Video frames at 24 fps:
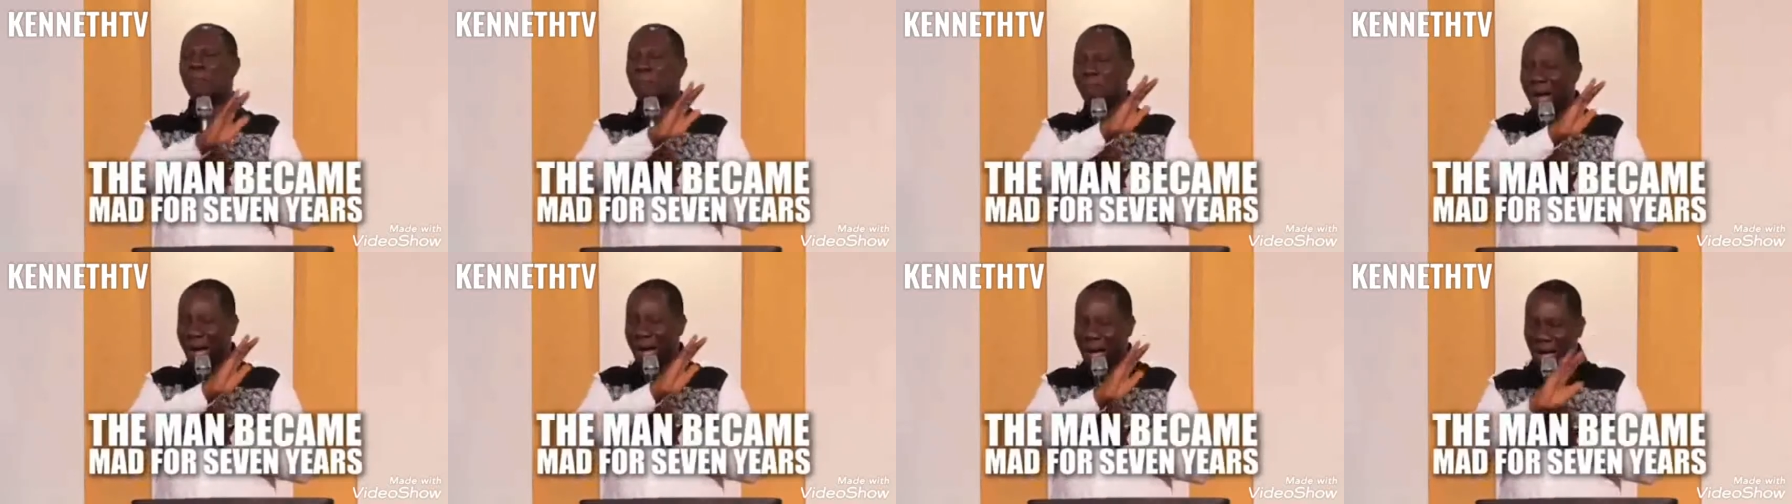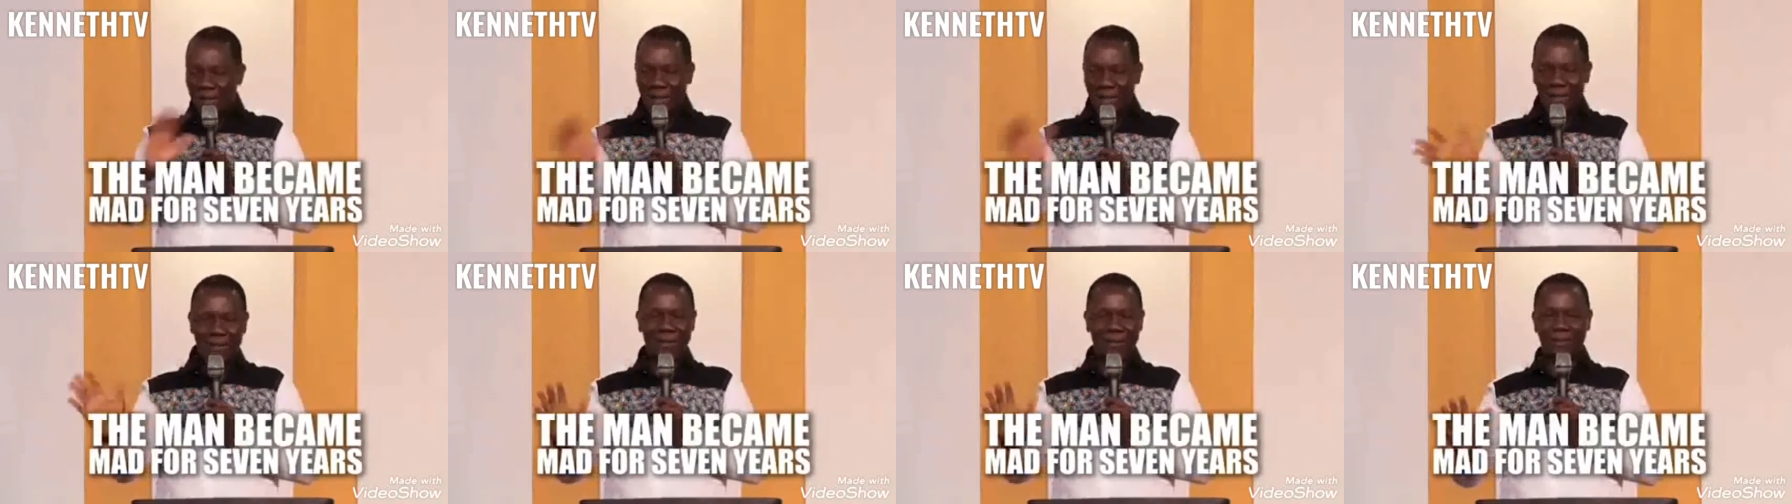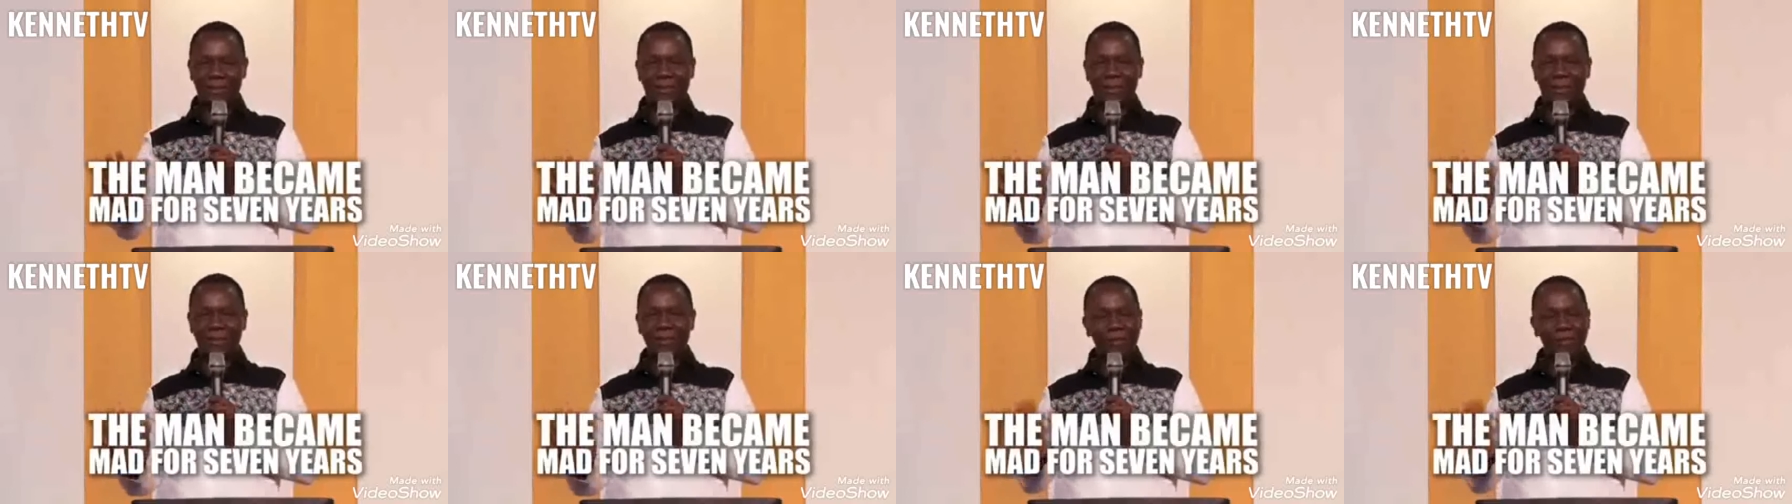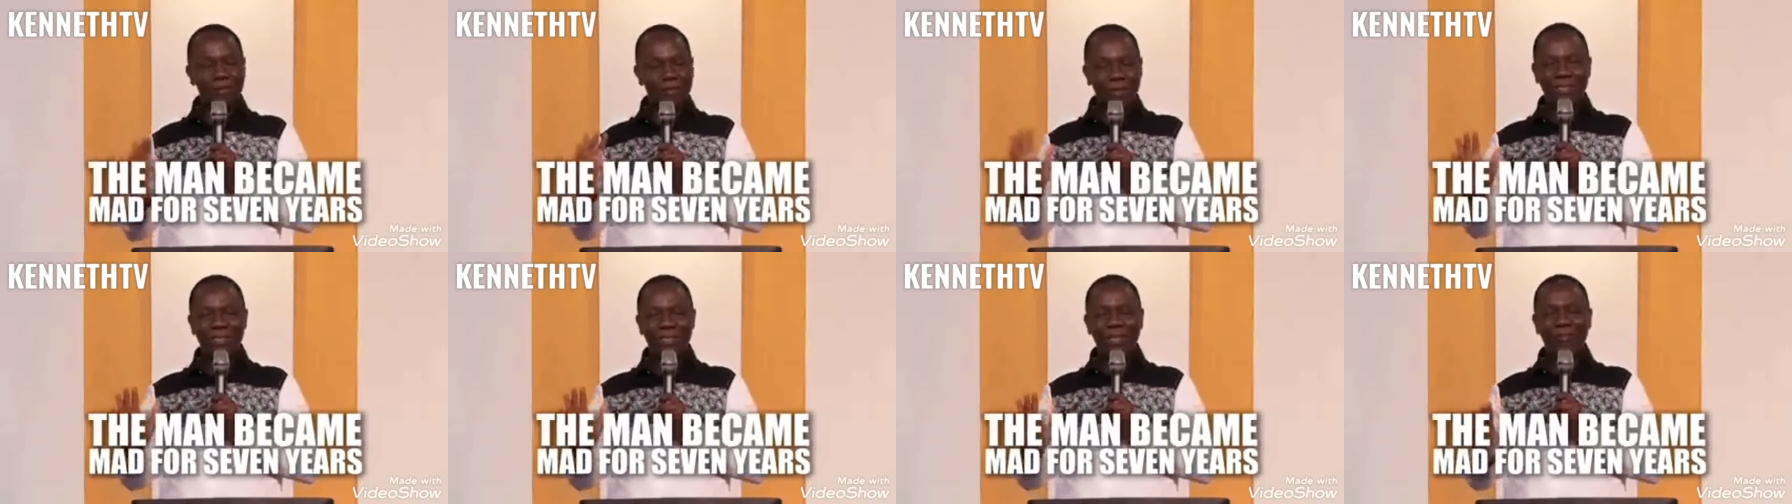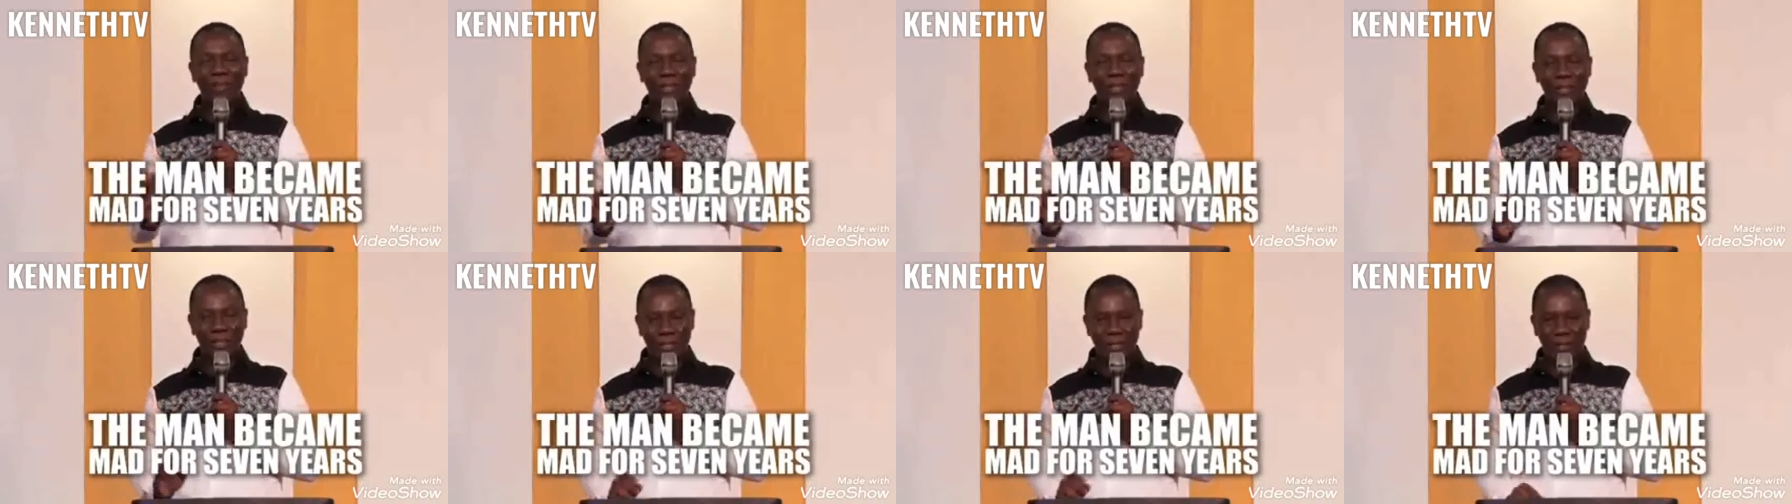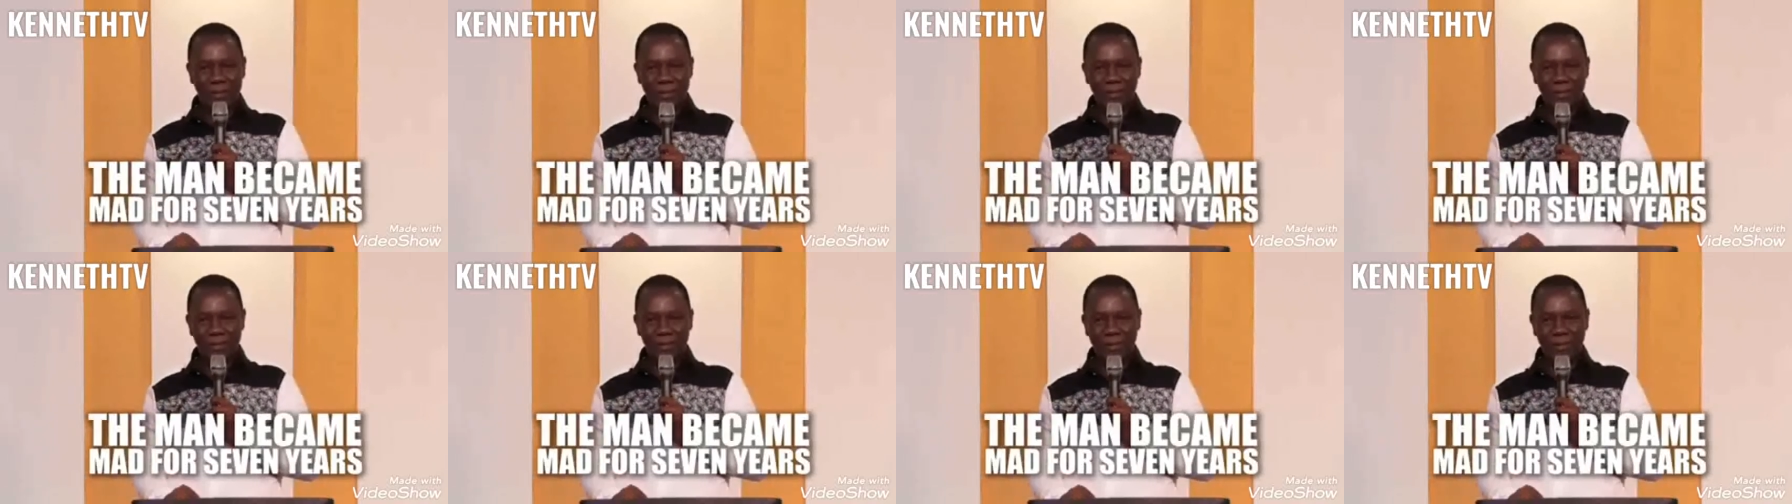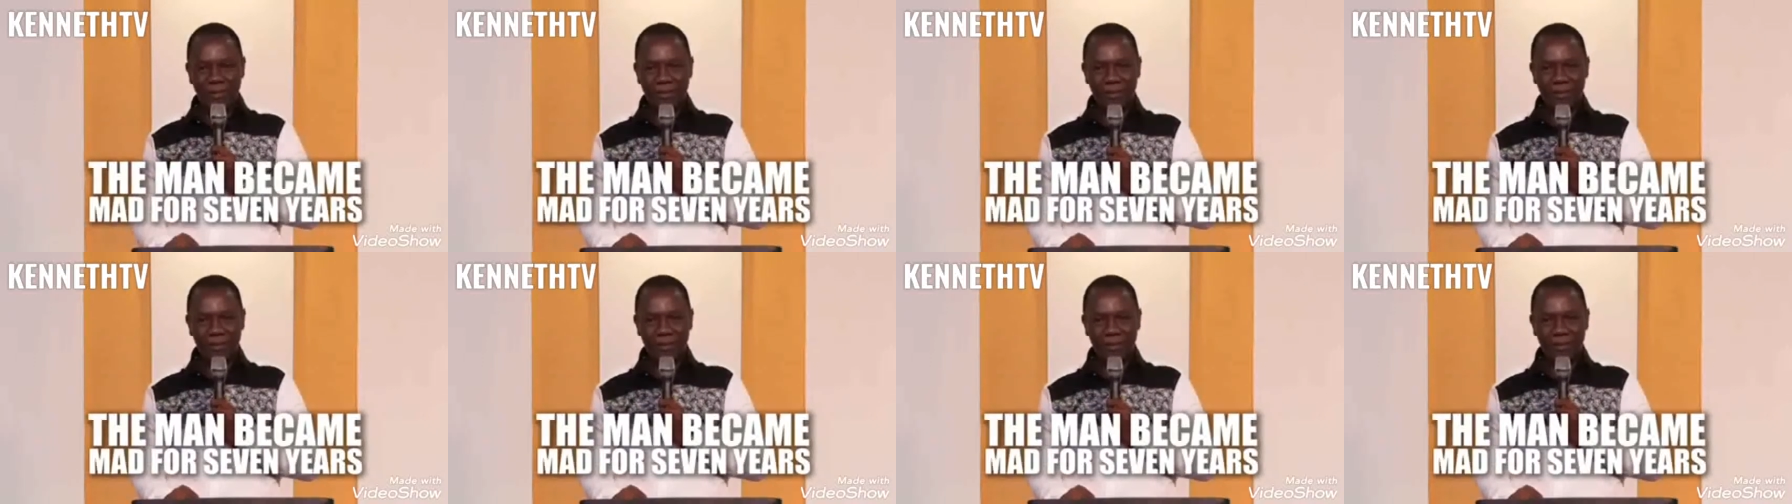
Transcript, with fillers: mad for seven years.